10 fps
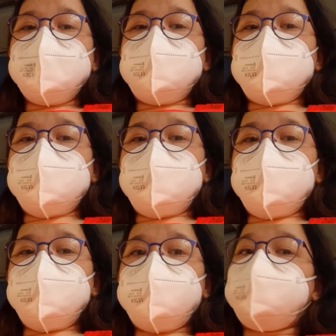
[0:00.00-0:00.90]
so
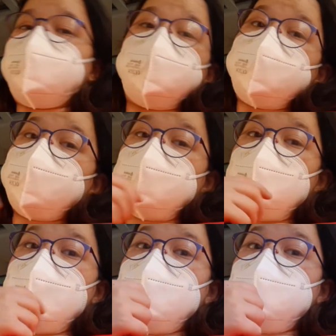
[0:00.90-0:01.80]

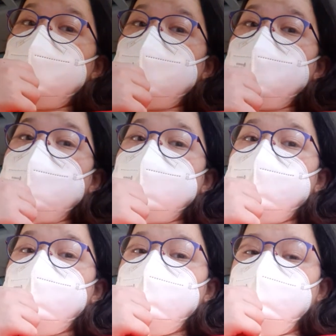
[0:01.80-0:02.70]
it was hard to
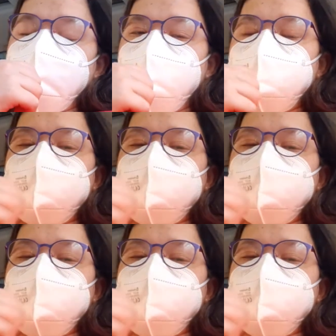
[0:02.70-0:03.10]
me.